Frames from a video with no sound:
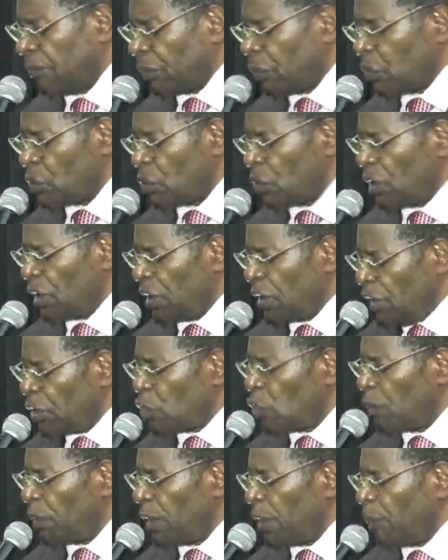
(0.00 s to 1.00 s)
Because you need
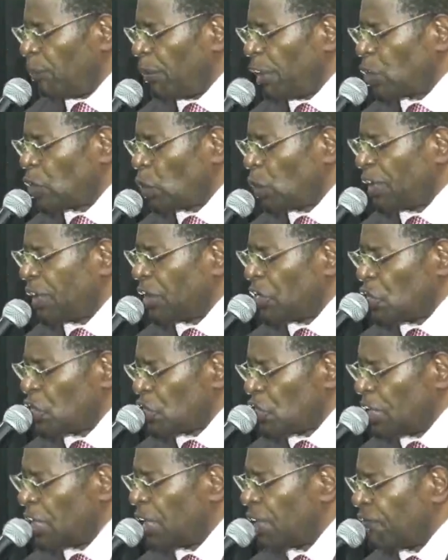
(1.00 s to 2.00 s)
to be in a place where you can
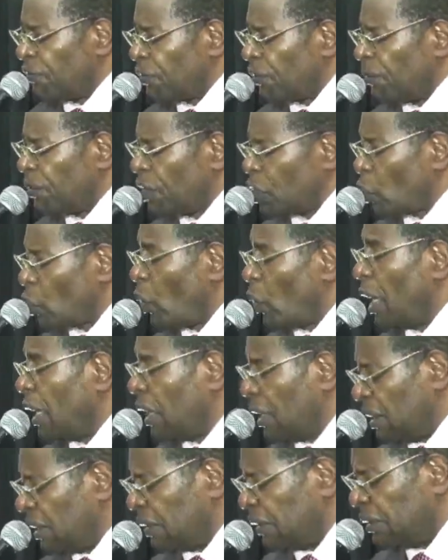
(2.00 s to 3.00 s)
drink from this
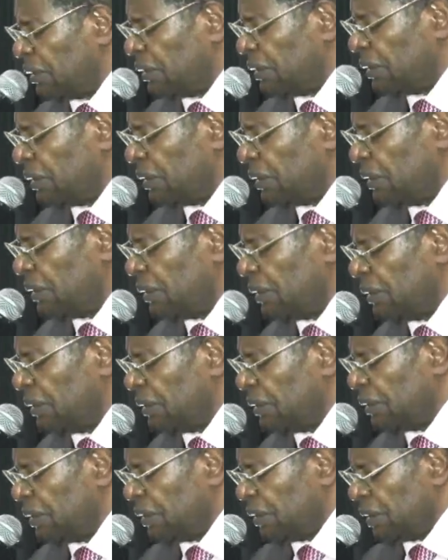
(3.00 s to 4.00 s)
well.
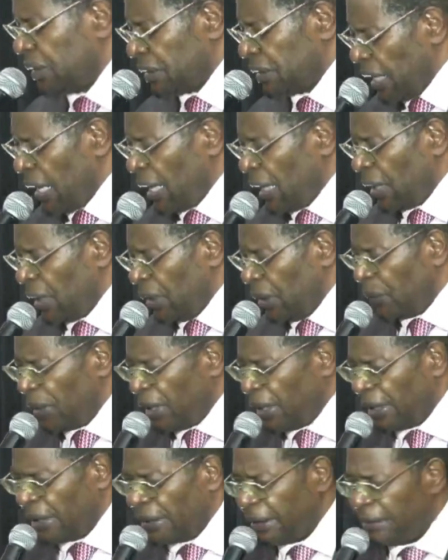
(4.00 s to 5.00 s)
Say
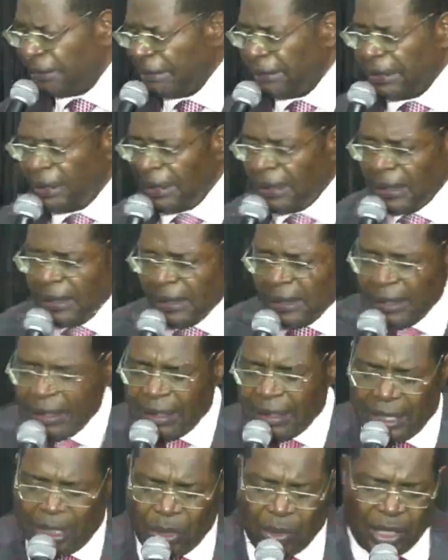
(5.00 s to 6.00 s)
hallelujah.
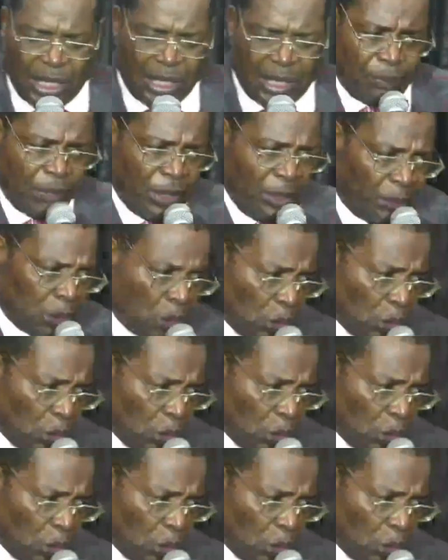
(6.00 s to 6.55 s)
And then you can be able